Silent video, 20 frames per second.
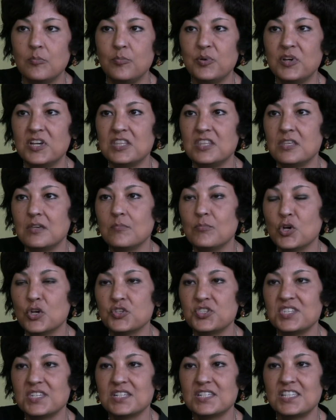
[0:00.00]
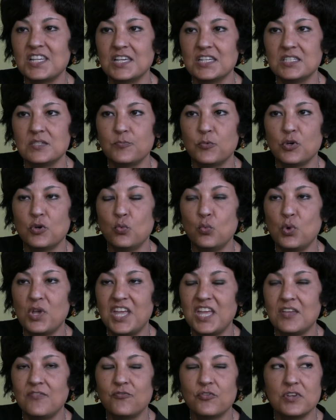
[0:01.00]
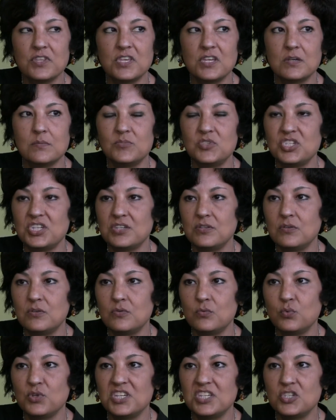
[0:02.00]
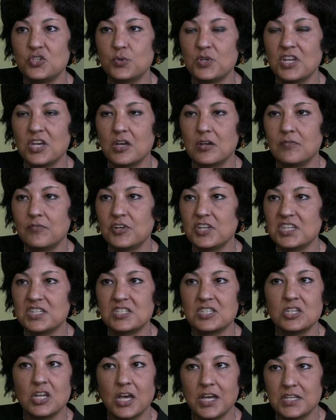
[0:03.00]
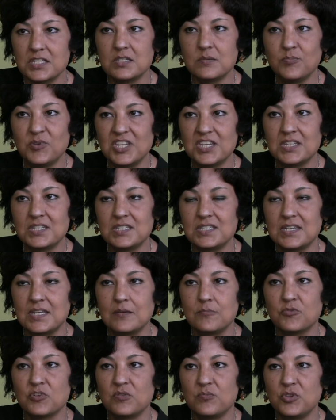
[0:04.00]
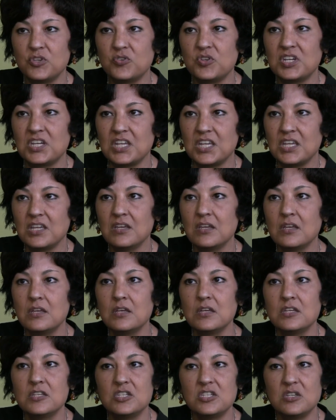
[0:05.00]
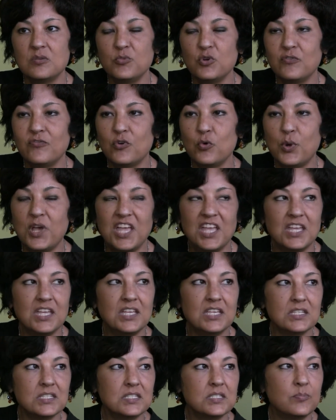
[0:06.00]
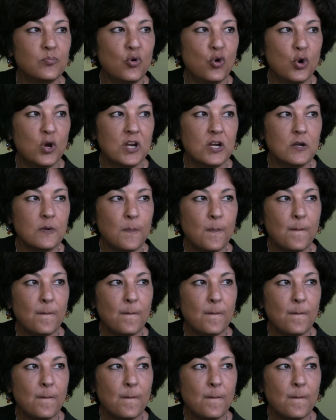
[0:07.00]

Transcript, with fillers: But the most successful way for them to reach recovery is not to be in the same community, to move away and get support.